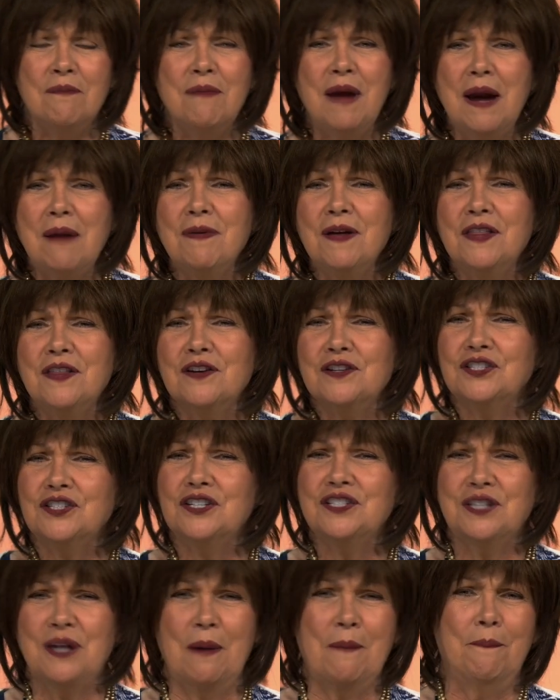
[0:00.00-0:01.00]
Maybe there's
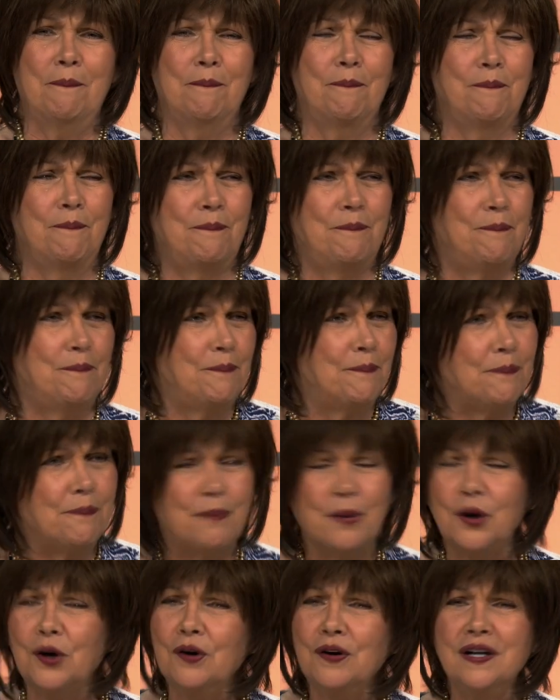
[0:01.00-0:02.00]
just a
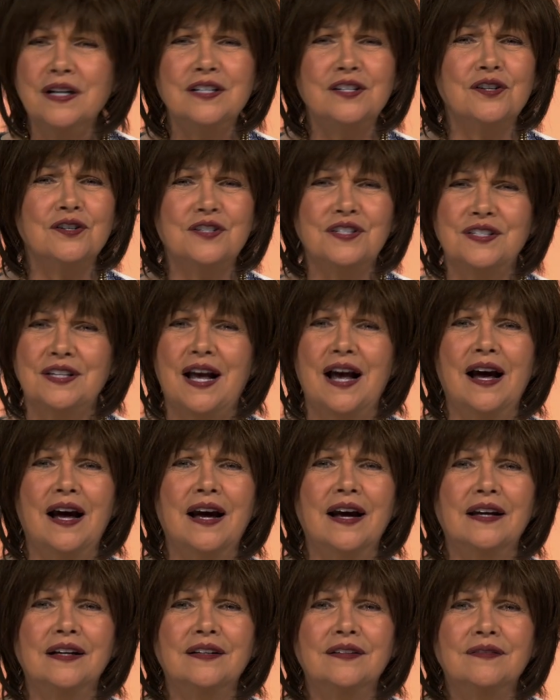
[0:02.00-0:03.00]
burr in your
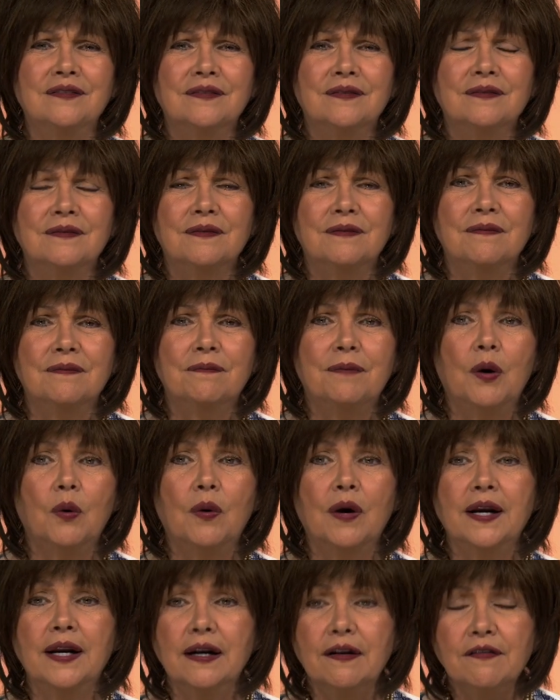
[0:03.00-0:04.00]
side. But
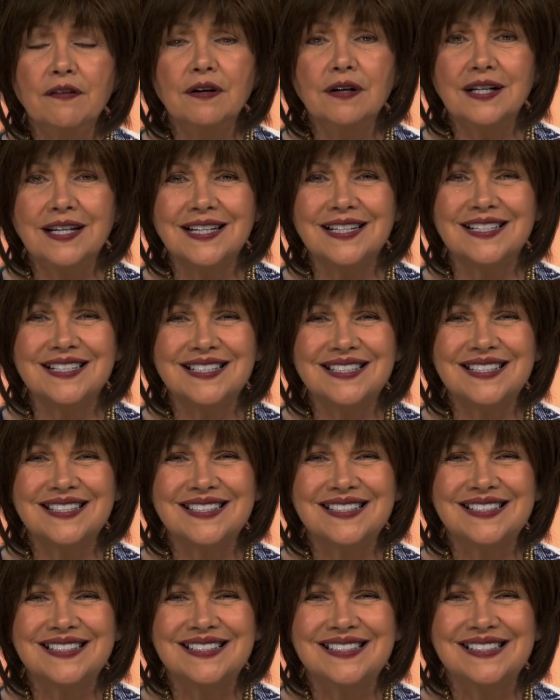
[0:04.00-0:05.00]
whatever it is,
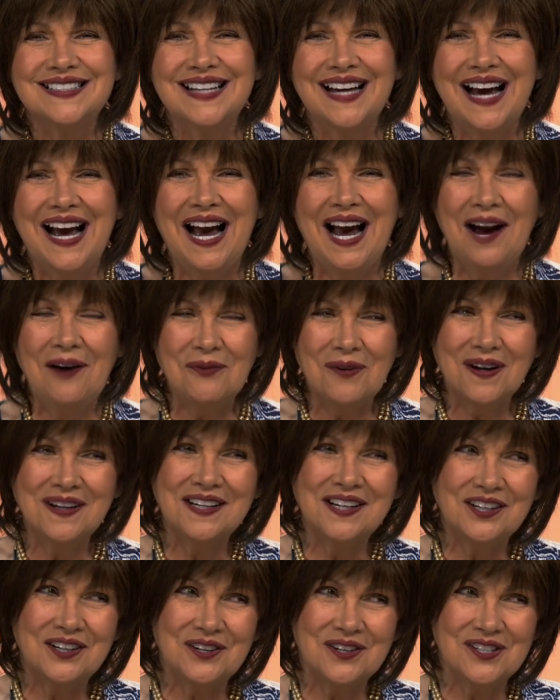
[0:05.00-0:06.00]
I want
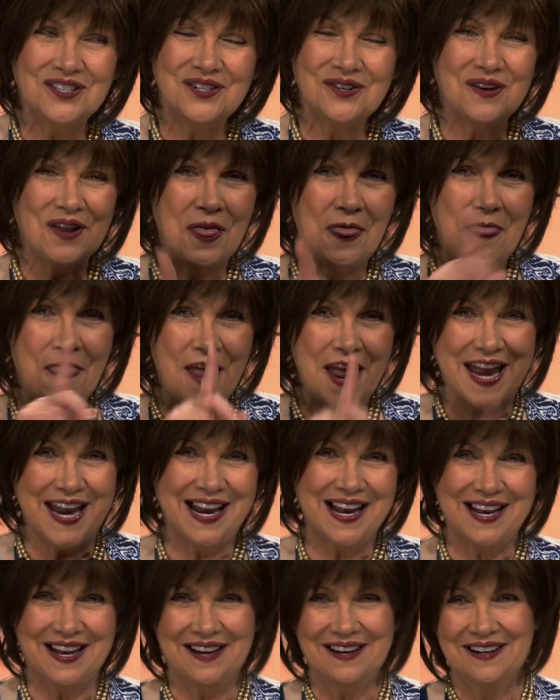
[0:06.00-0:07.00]
to encourage you to
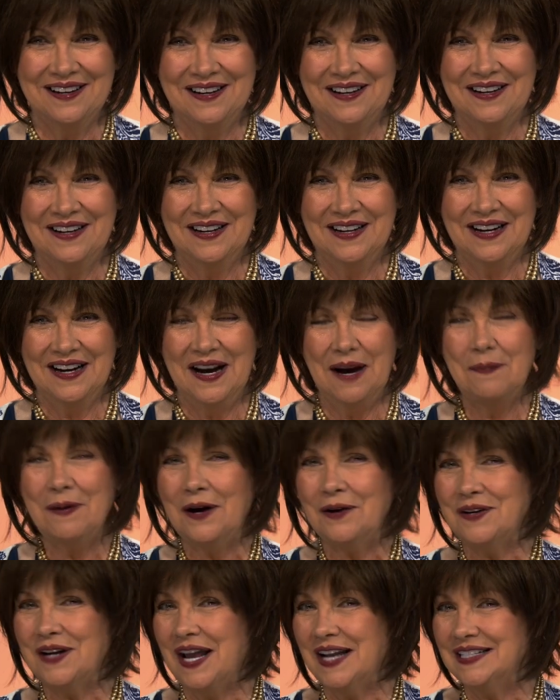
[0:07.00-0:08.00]
think
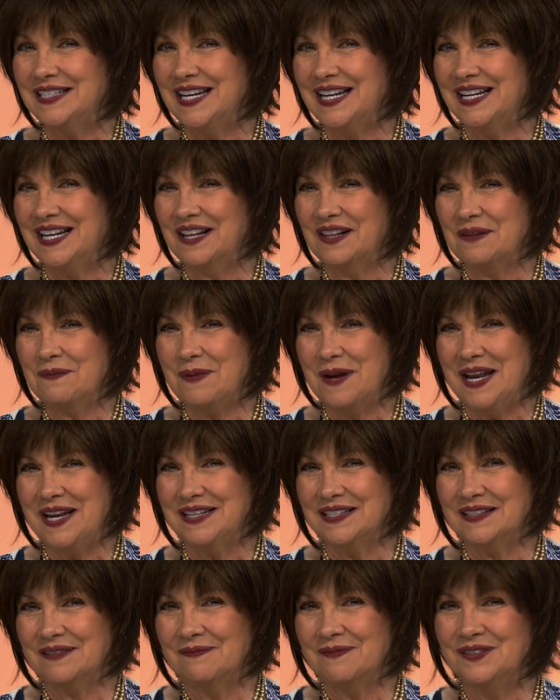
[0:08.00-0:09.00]
about not taking the
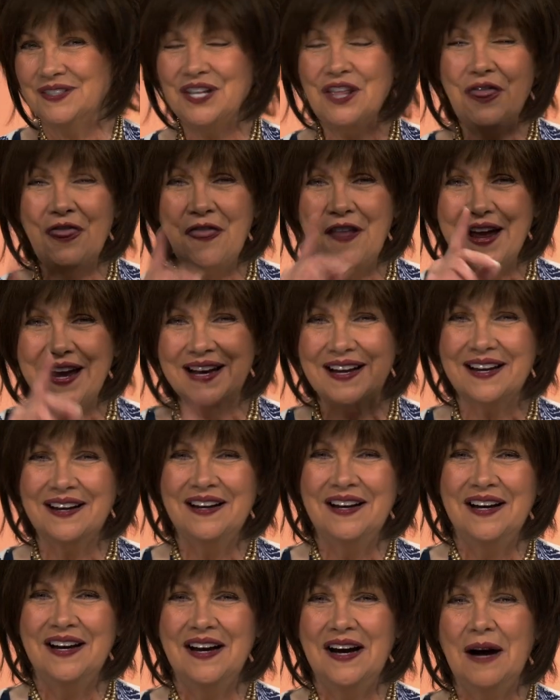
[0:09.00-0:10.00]
bait, to think
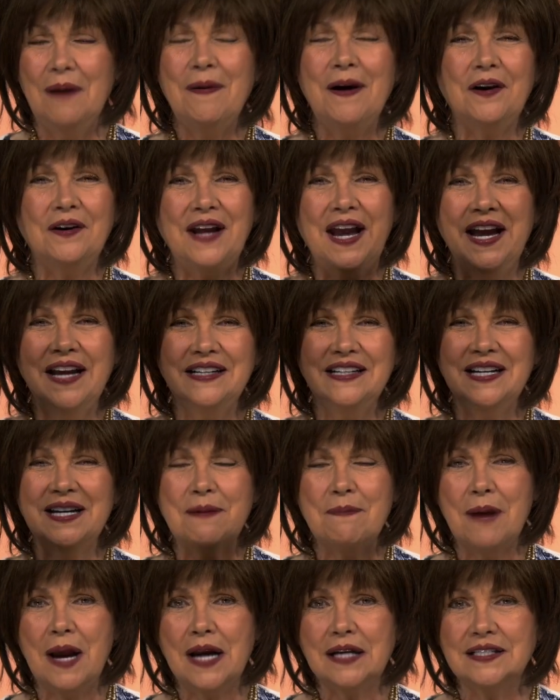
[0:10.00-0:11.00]
about handing
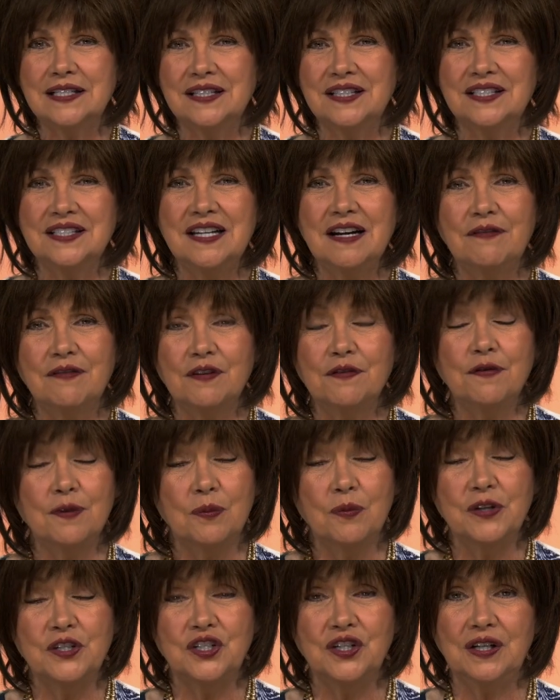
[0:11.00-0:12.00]
it back to the devil
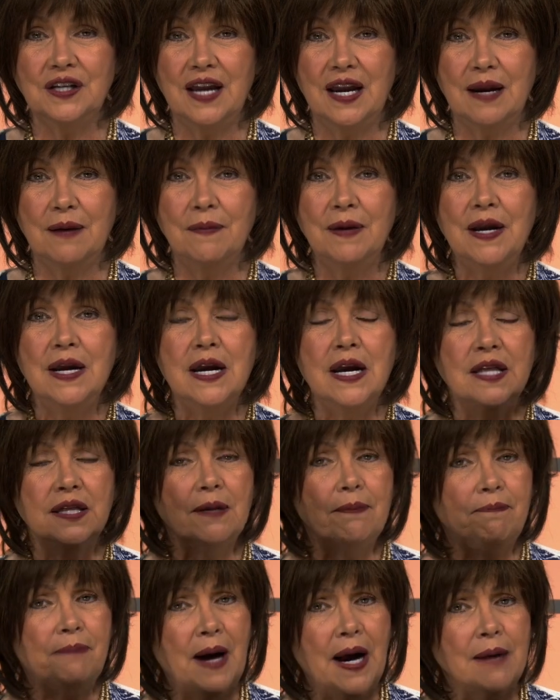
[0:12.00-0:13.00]
from which it came.
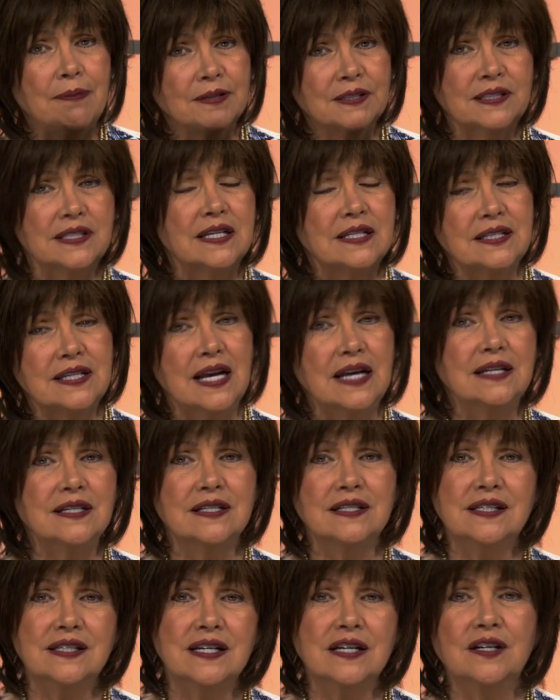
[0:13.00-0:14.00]
The Bible says Satan
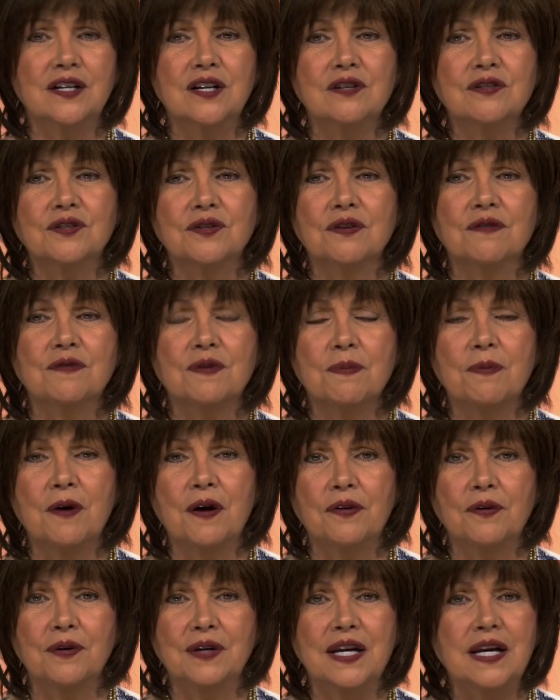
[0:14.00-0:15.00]
is the accuser of the
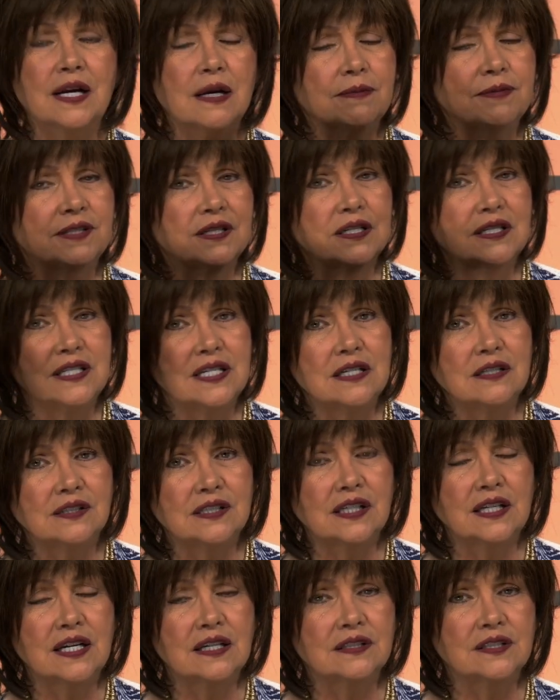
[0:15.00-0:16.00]
brethren. He comes to steal,
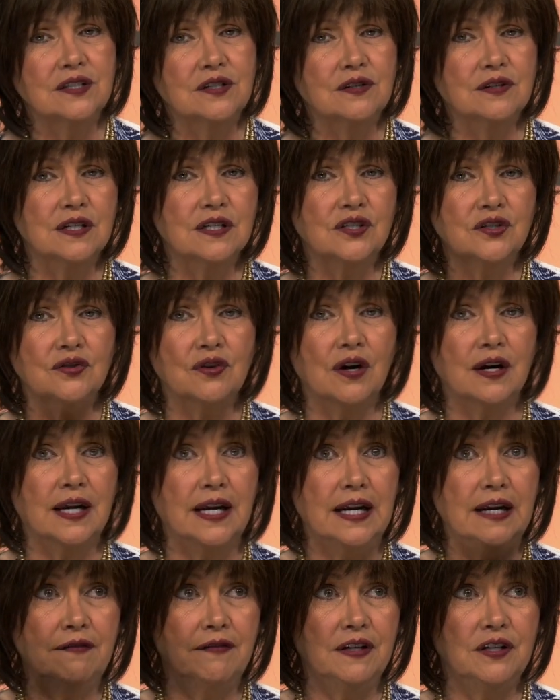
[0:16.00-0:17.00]
to kill, and to destroy,
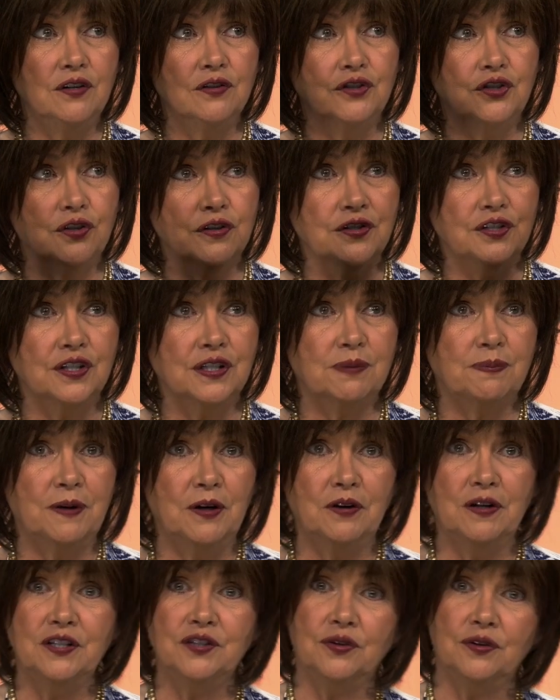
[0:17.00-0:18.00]
even your church
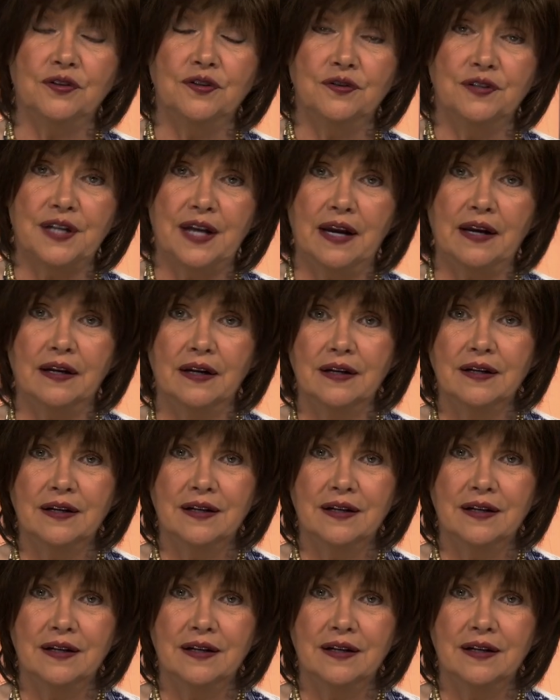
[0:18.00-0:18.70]
experience or your day.